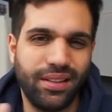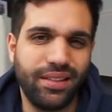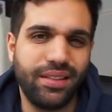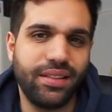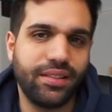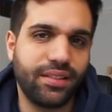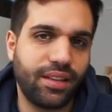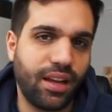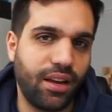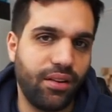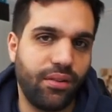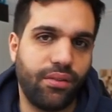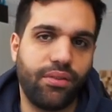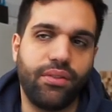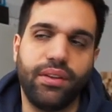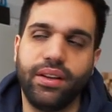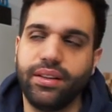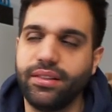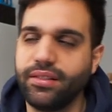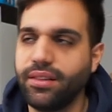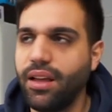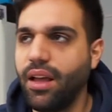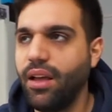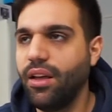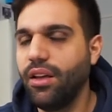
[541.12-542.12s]
and these kind of
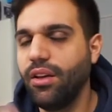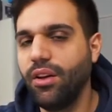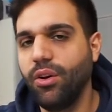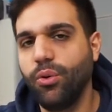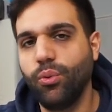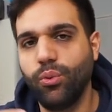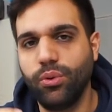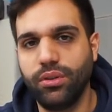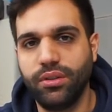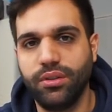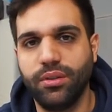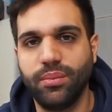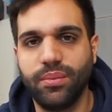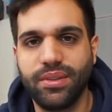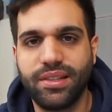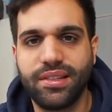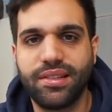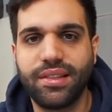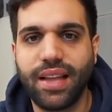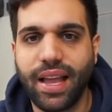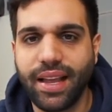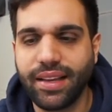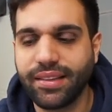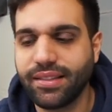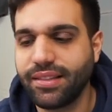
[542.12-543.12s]
things where the
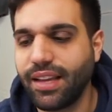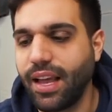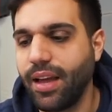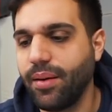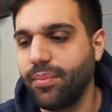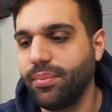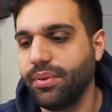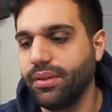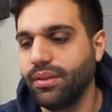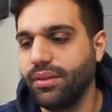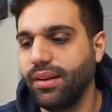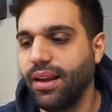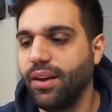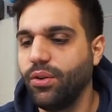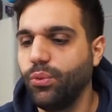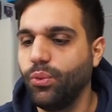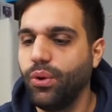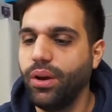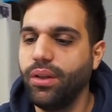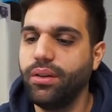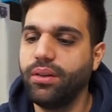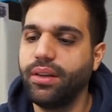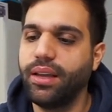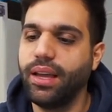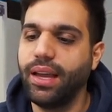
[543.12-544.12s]
mistakes happen and where
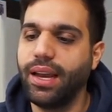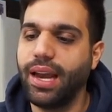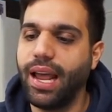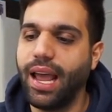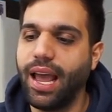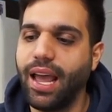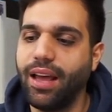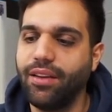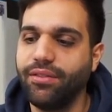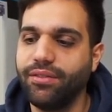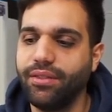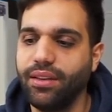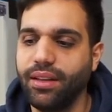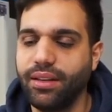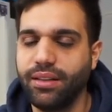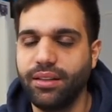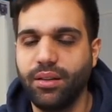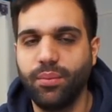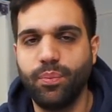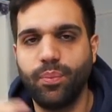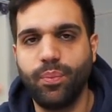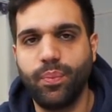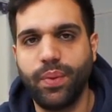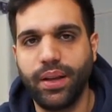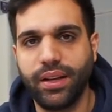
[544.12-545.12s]
you can have like
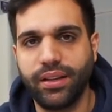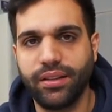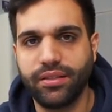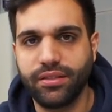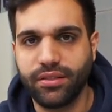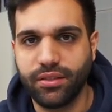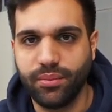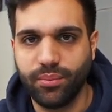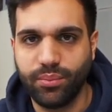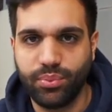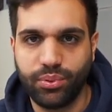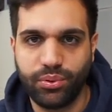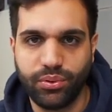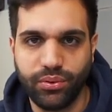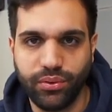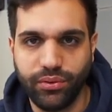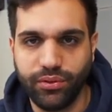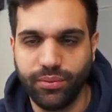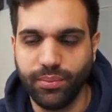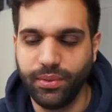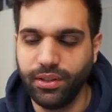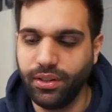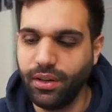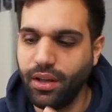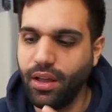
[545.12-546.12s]
the biggest
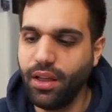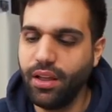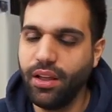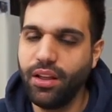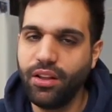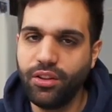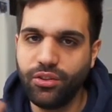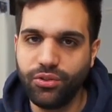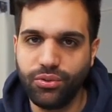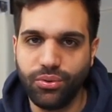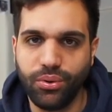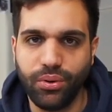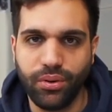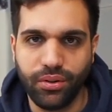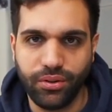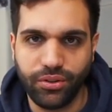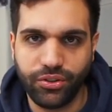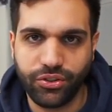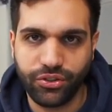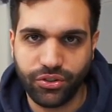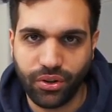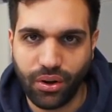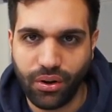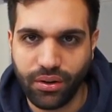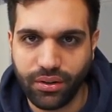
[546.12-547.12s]
improvement to your
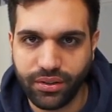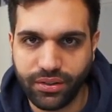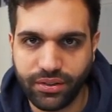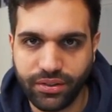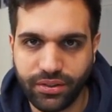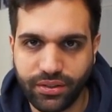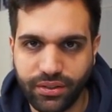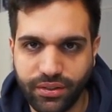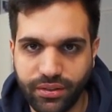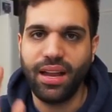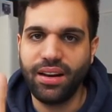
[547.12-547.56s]
songs.